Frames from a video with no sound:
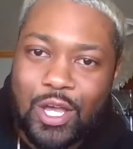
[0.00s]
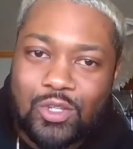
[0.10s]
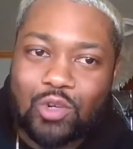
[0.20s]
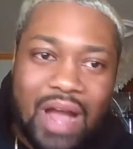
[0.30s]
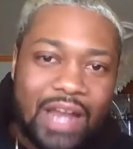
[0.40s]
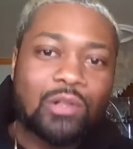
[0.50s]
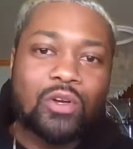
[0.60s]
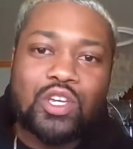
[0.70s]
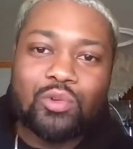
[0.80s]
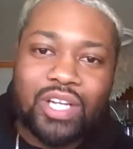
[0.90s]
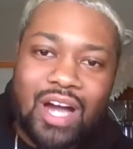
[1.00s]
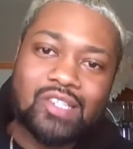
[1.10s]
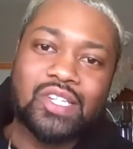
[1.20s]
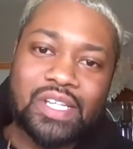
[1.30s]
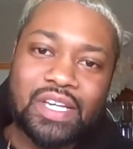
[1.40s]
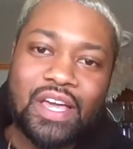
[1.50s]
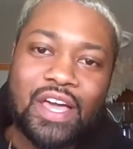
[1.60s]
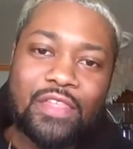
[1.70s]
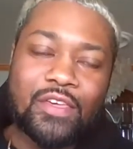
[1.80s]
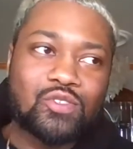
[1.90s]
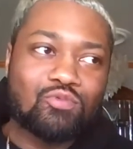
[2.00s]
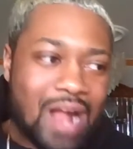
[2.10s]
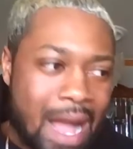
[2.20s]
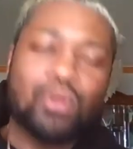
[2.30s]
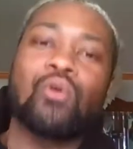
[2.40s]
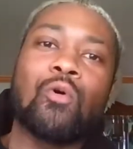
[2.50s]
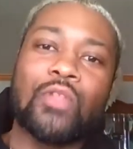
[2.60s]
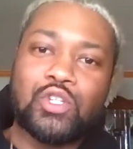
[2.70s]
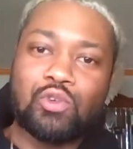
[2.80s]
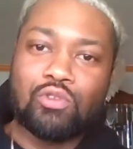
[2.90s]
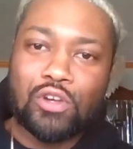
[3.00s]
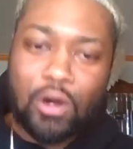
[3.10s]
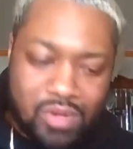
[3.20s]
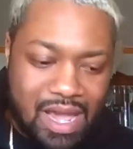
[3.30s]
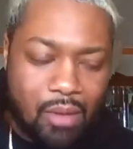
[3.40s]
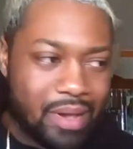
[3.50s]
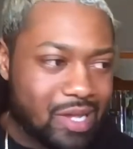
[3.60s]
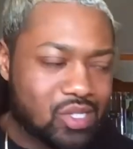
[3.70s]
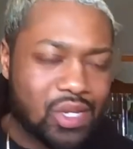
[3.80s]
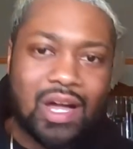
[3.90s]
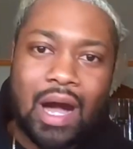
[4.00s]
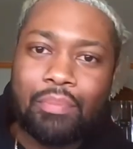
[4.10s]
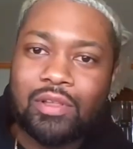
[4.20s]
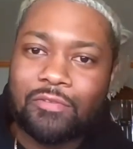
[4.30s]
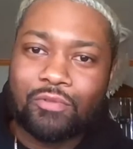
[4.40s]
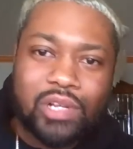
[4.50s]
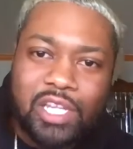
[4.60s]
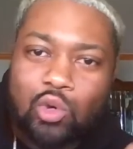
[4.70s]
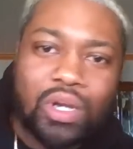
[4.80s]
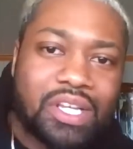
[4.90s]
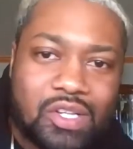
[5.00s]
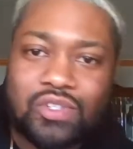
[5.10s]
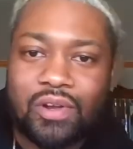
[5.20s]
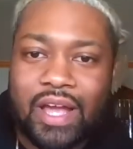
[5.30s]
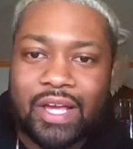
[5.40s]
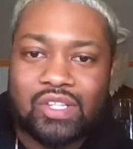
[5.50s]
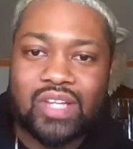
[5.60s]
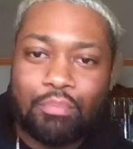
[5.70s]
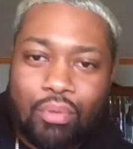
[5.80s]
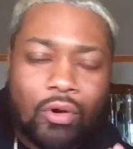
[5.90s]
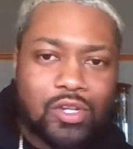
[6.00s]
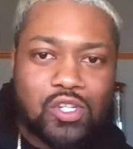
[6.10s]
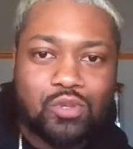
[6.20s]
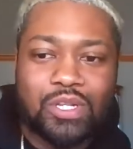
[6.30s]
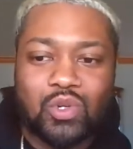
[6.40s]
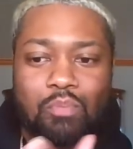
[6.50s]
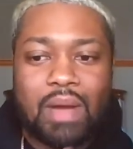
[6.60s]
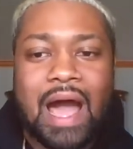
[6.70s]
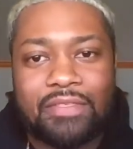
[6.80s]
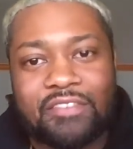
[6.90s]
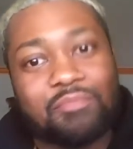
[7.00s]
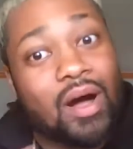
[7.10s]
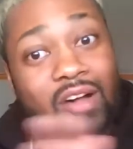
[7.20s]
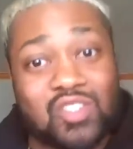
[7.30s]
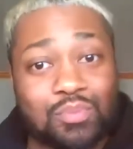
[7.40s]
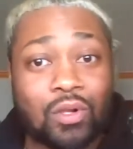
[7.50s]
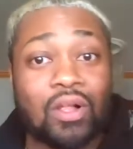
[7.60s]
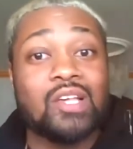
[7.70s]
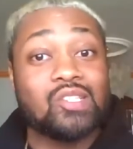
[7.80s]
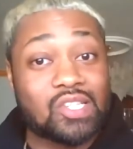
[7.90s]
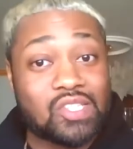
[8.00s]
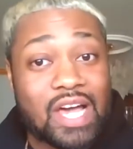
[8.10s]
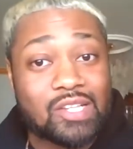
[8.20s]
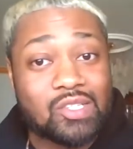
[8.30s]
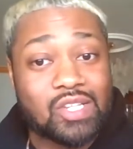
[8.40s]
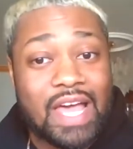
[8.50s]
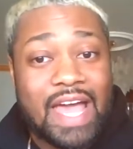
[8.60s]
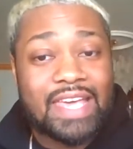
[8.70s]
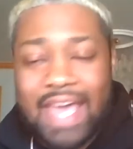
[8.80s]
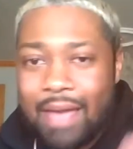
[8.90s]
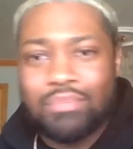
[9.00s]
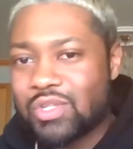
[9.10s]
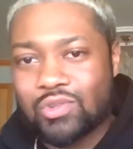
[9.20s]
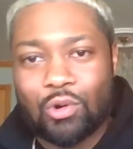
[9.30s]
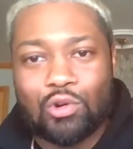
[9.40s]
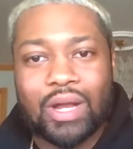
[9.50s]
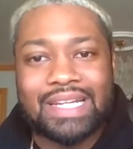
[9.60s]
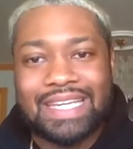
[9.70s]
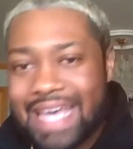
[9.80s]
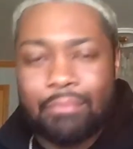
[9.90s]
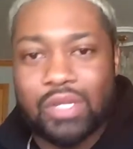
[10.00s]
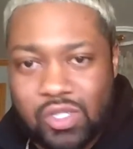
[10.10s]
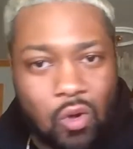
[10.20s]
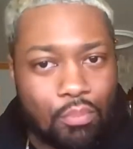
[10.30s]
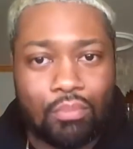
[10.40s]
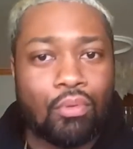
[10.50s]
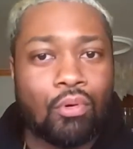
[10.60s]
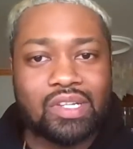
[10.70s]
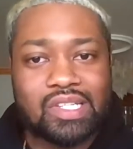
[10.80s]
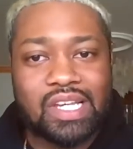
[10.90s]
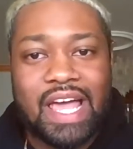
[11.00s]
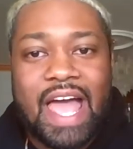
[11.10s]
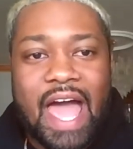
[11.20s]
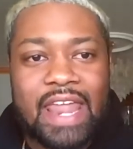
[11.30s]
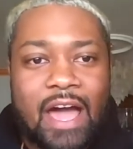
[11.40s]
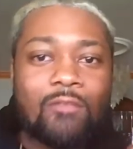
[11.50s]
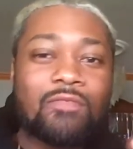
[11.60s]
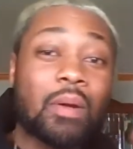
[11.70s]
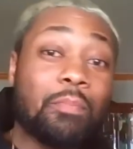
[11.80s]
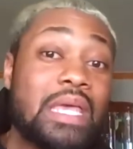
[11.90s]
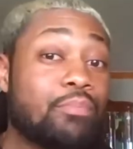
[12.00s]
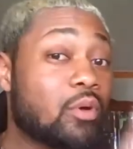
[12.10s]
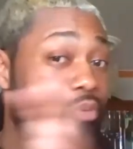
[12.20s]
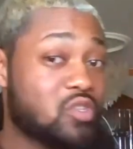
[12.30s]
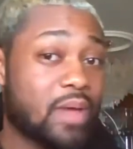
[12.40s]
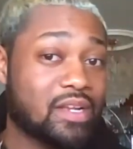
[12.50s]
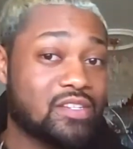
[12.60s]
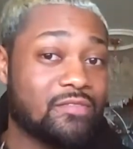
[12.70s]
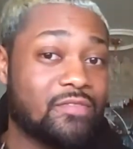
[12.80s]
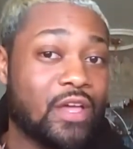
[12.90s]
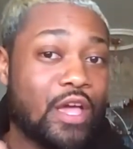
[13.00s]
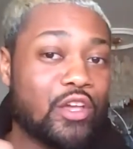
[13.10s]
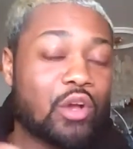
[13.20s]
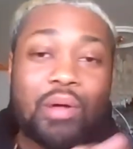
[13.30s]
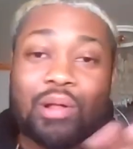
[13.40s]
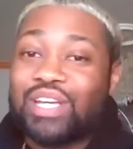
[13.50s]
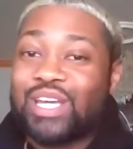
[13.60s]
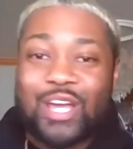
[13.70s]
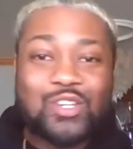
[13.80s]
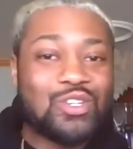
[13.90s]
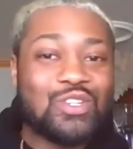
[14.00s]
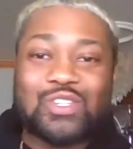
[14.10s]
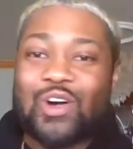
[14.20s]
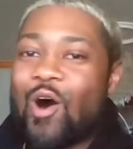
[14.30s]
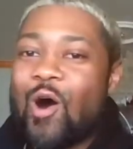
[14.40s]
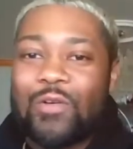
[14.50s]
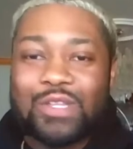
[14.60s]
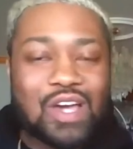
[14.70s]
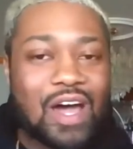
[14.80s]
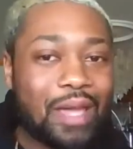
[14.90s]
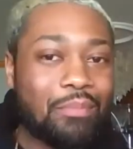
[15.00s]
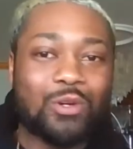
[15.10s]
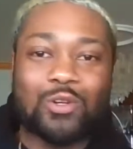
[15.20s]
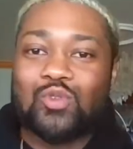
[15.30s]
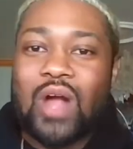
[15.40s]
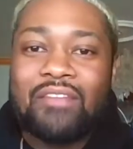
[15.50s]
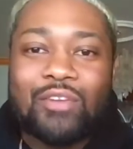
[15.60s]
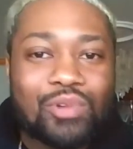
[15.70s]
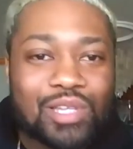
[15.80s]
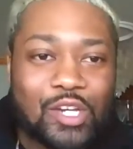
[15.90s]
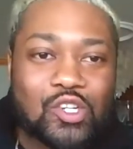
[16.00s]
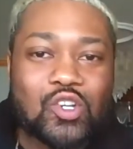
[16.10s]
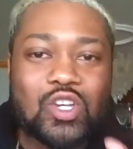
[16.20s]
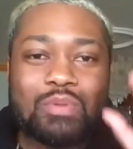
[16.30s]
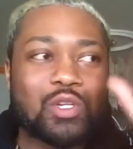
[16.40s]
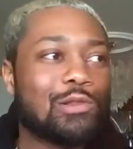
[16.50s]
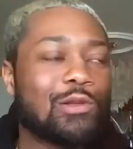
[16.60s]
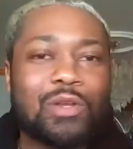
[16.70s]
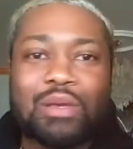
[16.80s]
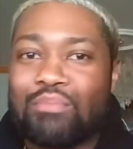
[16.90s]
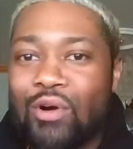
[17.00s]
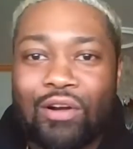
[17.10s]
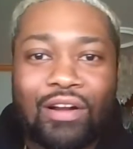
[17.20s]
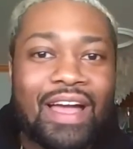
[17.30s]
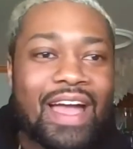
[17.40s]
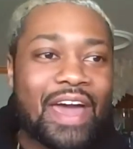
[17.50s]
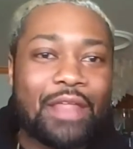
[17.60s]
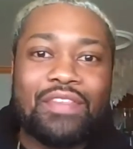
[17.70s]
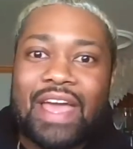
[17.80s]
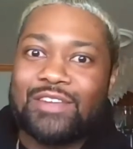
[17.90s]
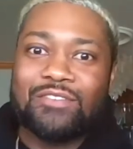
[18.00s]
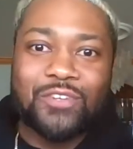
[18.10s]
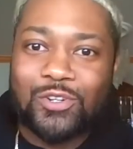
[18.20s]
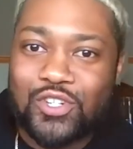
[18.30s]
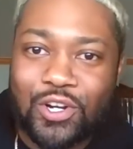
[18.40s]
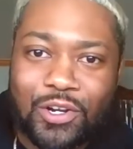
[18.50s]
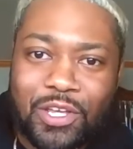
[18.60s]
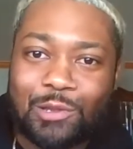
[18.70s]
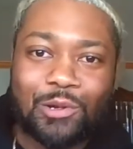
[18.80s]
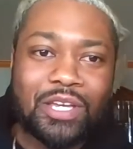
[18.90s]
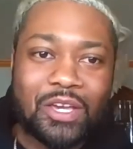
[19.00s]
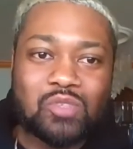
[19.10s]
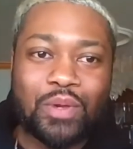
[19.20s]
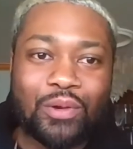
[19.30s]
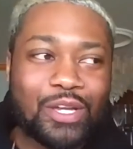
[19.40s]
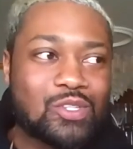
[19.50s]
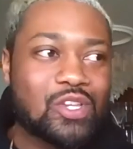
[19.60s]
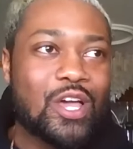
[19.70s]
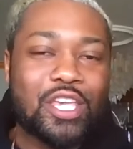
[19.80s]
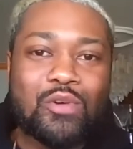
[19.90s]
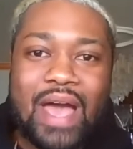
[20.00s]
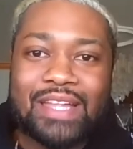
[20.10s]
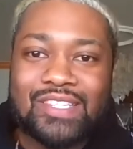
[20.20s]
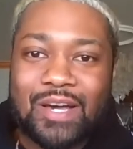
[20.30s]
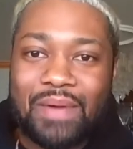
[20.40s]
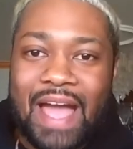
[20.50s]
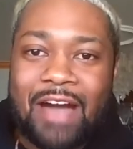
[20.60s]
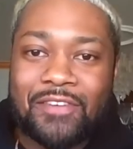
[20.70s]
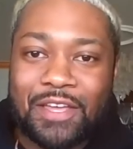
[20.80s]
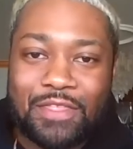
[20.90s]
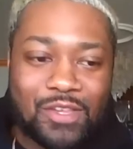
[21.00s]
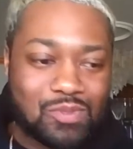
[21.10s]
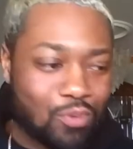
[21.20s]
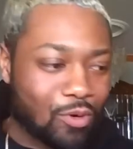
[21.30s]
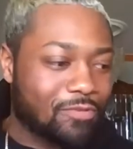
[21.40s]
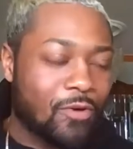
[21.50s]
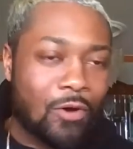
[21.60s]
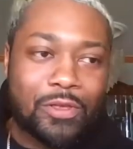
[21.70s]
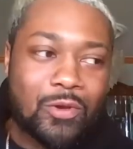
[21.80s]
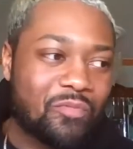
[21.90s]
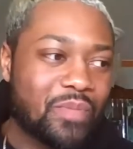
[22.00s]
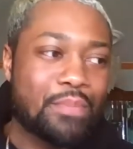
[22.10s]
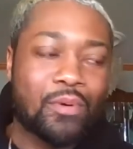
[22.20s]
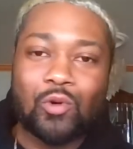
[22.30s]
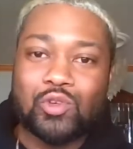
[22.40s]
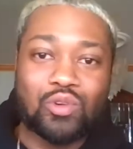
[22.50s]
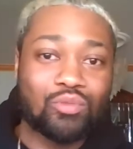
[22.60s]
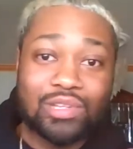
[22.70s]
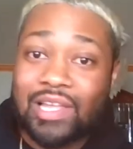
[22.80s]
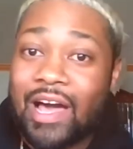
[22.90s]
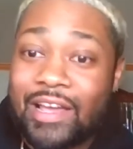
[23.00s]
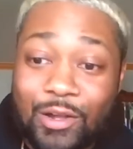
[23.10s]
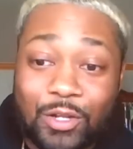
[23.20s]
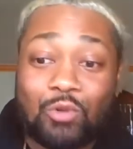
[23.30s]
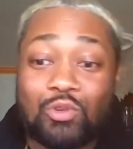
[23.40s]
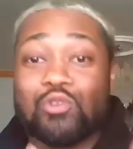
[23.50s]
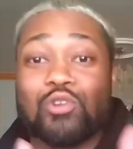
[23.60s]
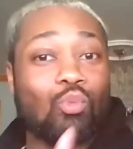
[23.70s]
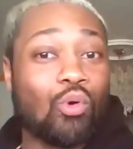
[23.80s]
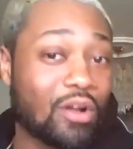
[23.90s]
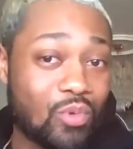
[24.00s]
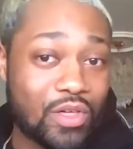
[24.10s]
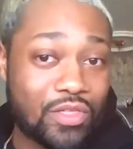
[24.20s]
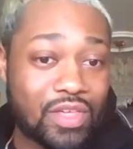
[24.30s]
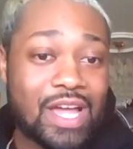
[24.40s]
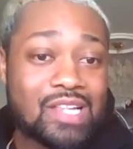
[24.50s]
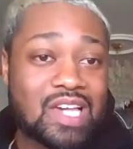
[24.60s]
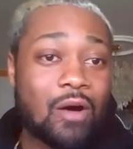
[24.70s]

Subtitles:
So radical curiosity, this rabbit hole that you can go down based on a couple of really great Easter eggs that point you into a path of possible success, can be so great and can be so important. And now from a people perspective, you're building connections all the time, you're driving relationships, you're learning more. And at the end of your journey and learning experience, you end up having this portfolio of people who you can rely on and who you can work with to